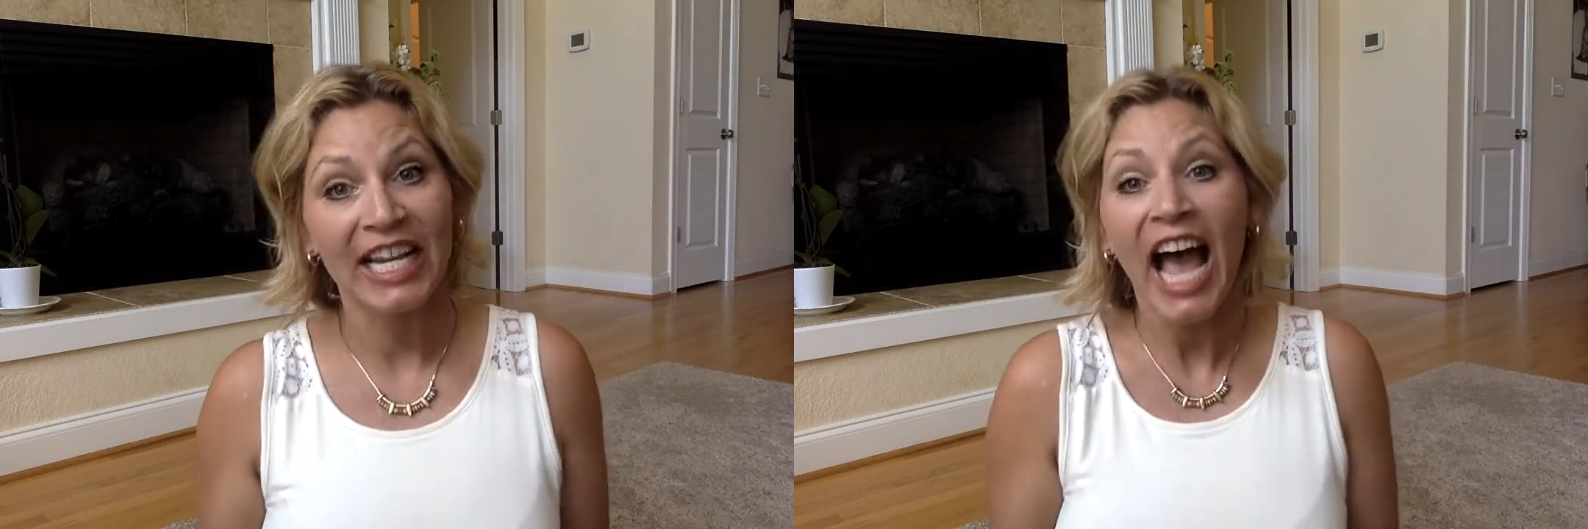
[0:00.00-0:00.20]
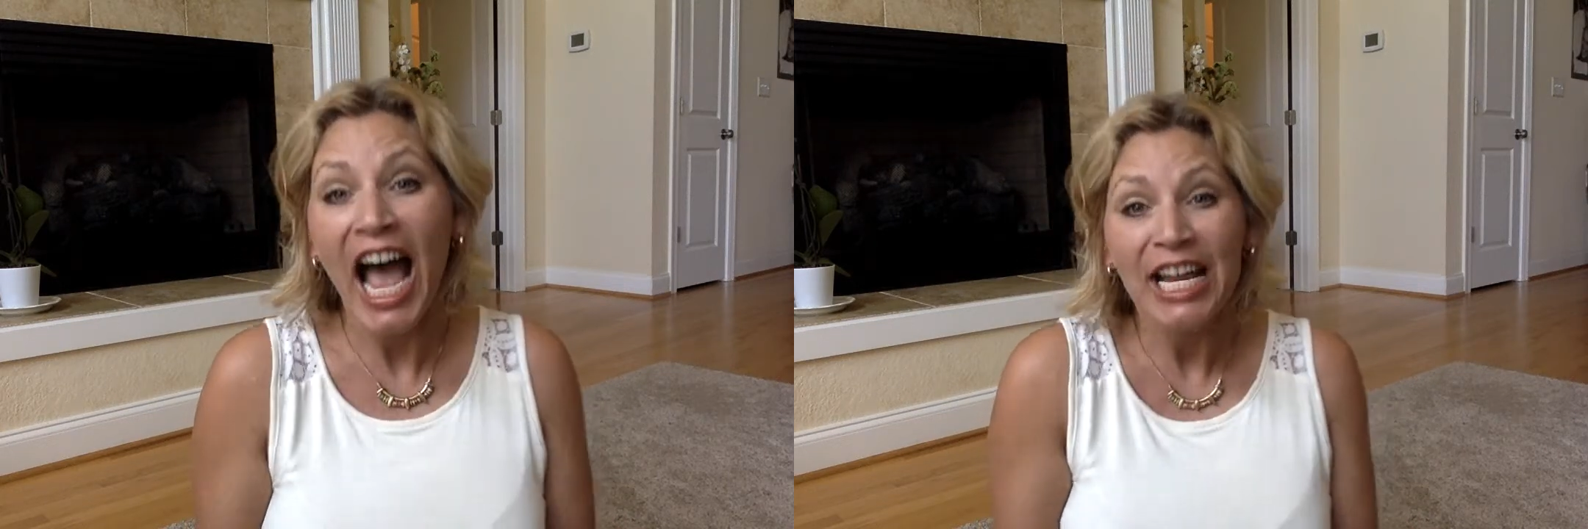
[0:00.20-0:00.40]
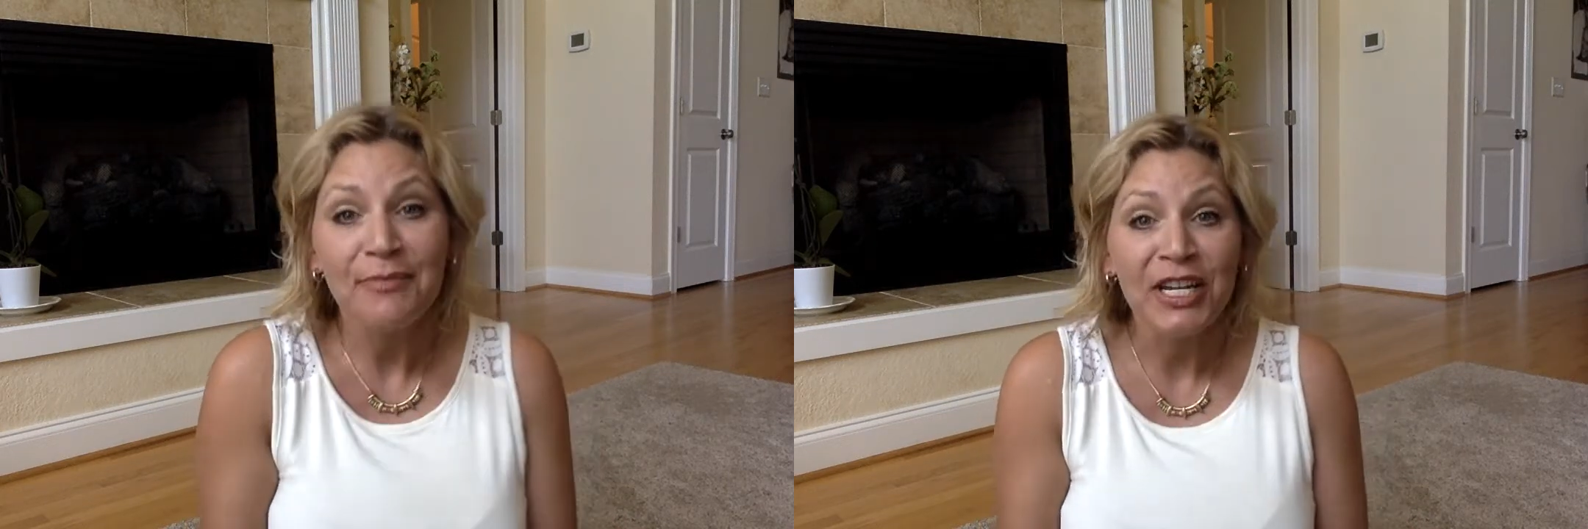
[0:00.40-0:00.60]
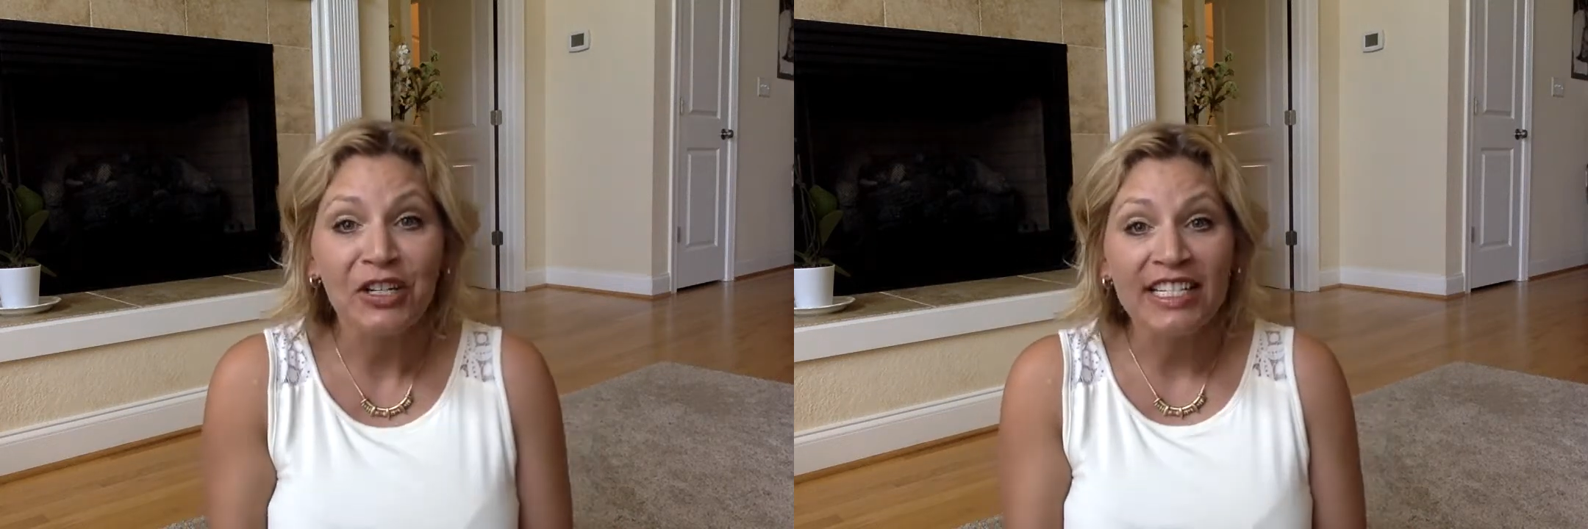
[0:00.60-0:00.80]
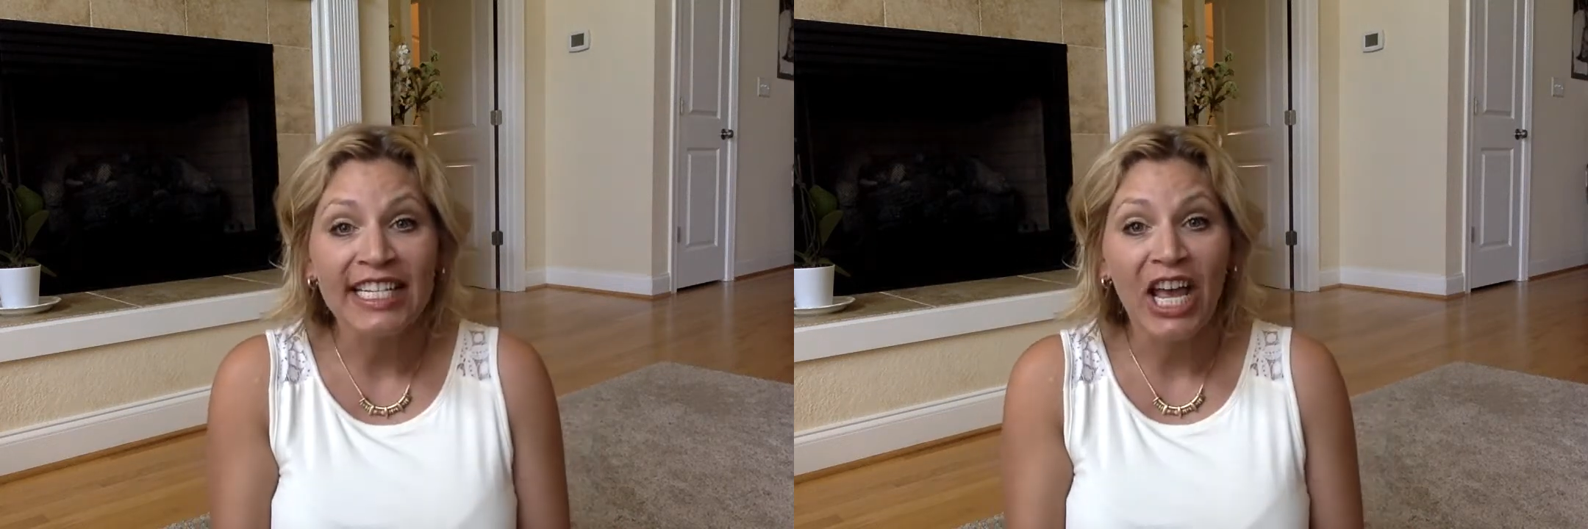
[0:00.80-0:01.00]
and I am
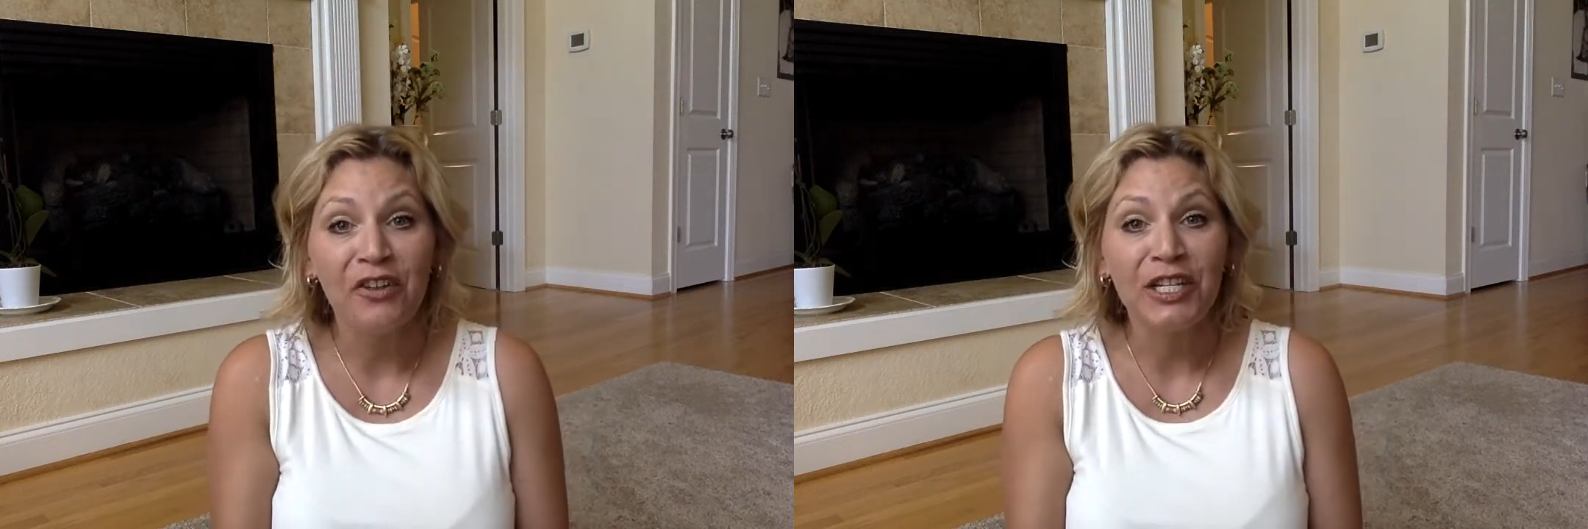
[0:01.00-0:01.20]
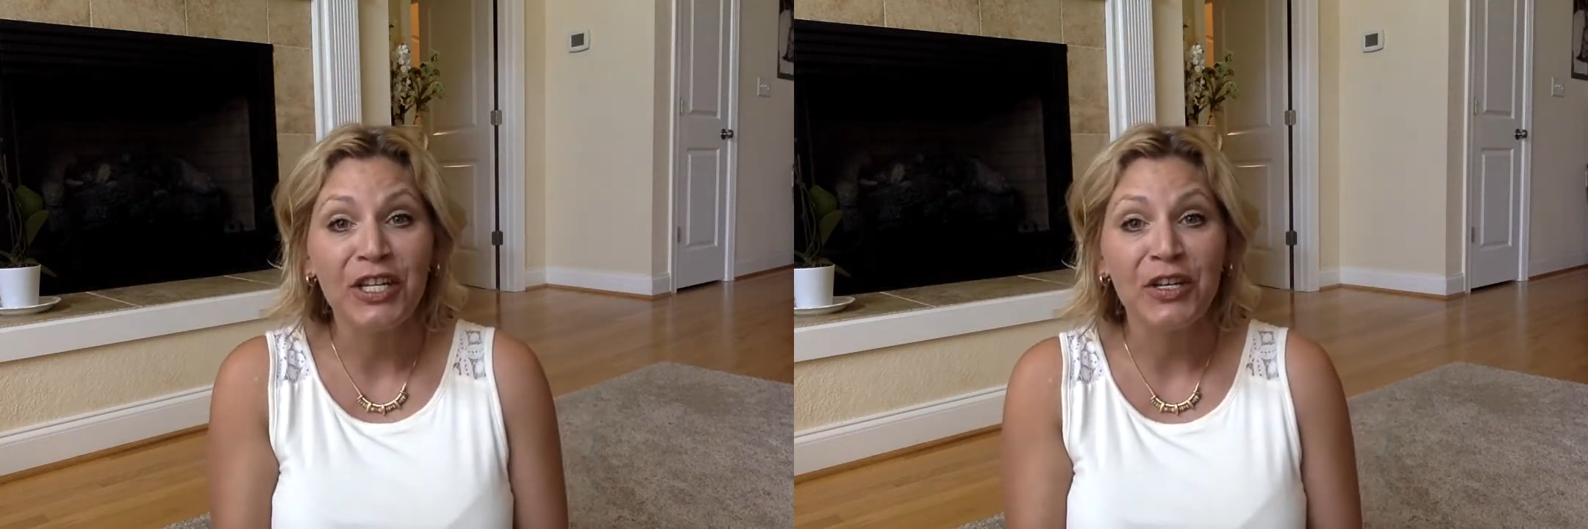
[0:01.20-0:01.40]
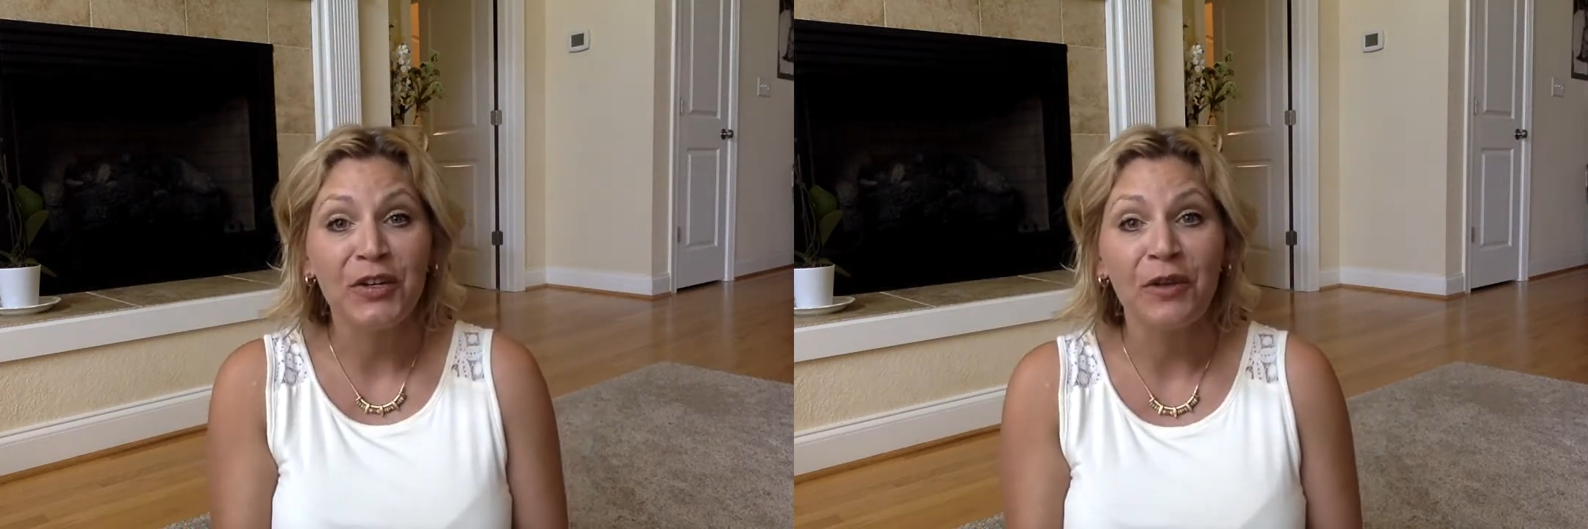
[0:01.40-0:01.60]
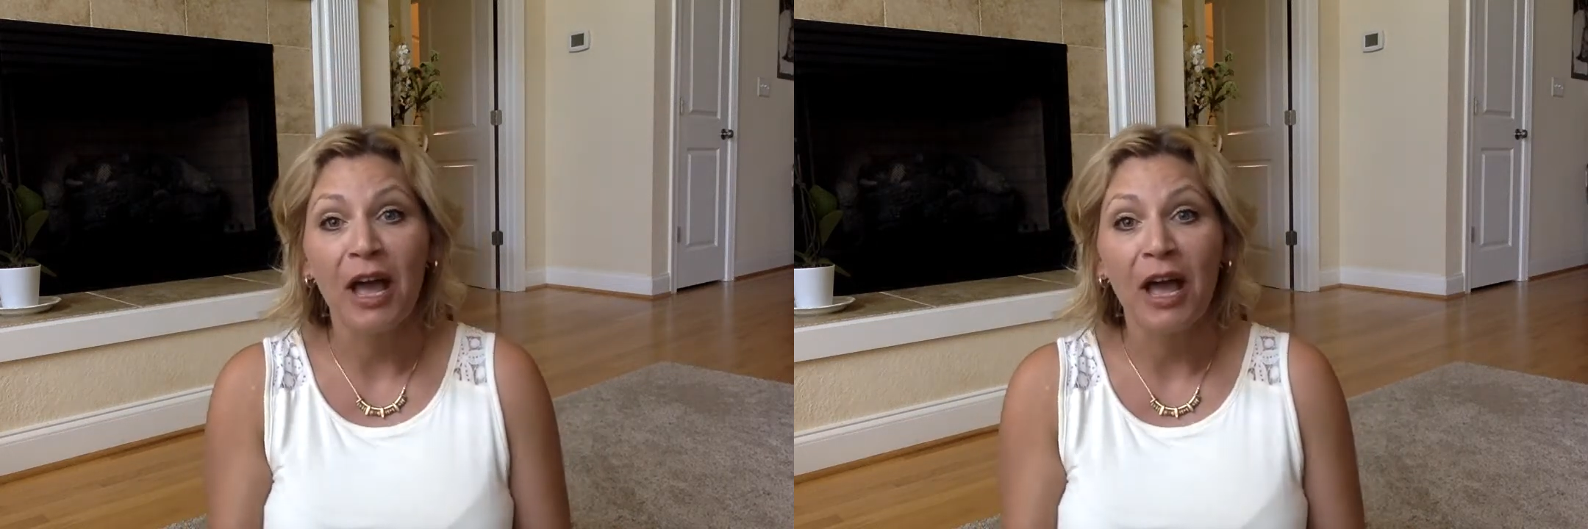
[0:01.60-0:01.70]
here to tell you